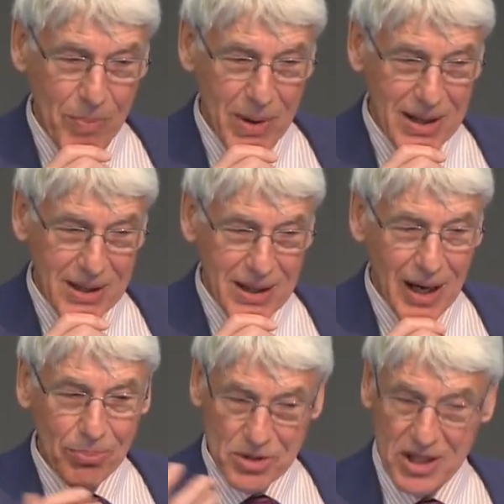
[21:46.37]
But
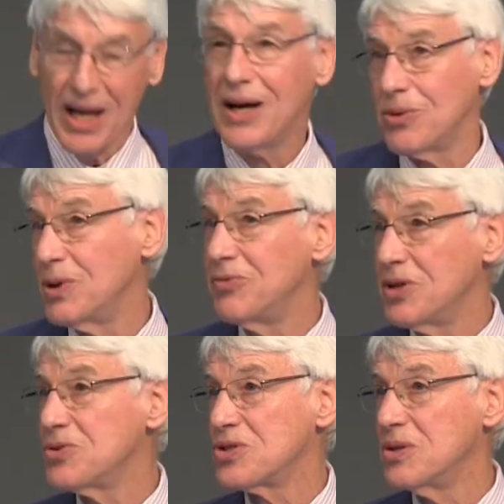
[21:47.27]
up to now, we've
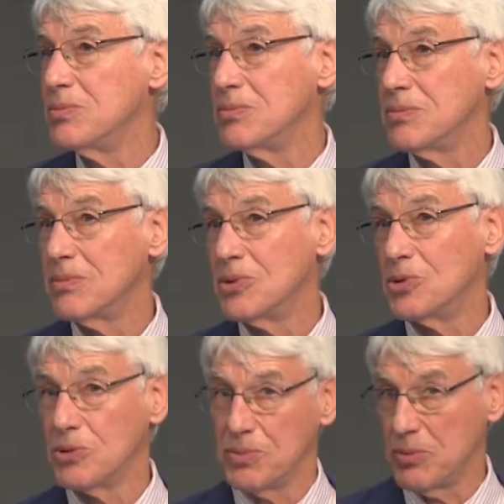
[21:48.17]
used them,
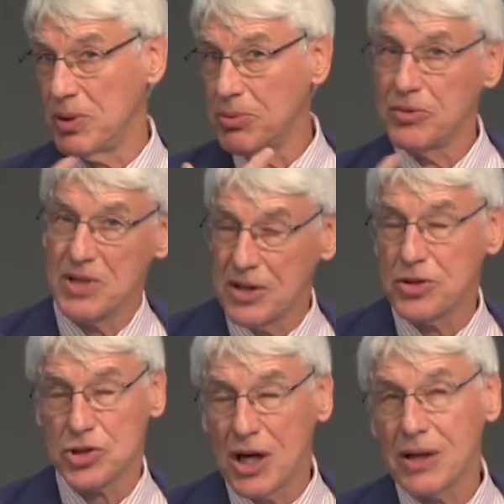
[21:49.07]
or the people who've done
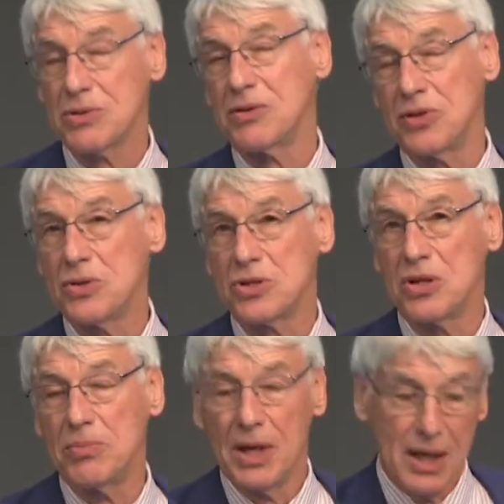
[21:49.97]
the trials have used
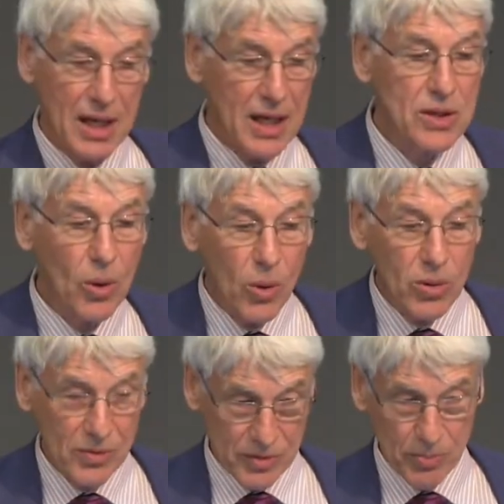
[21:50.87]
them in
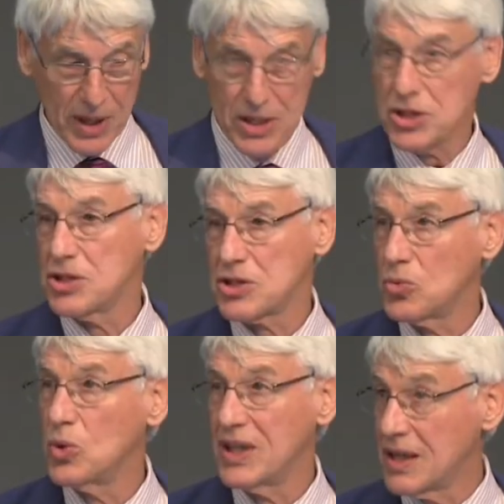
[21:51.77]
all of the
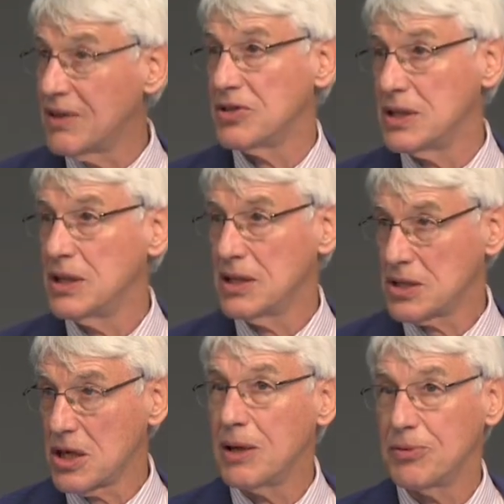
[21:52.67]
patients with a given
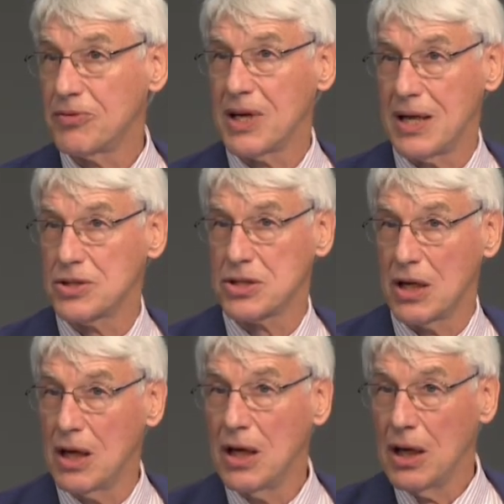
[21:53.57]
type of
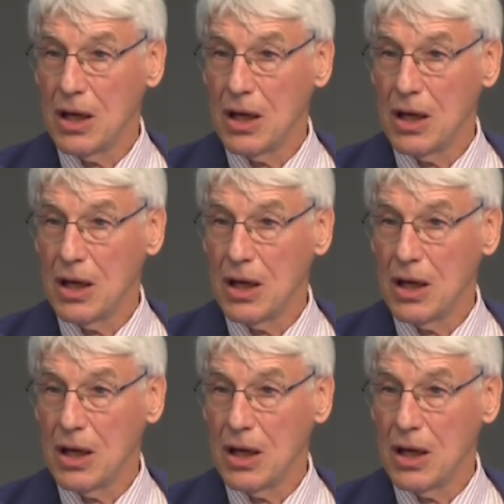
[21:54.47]
cancer,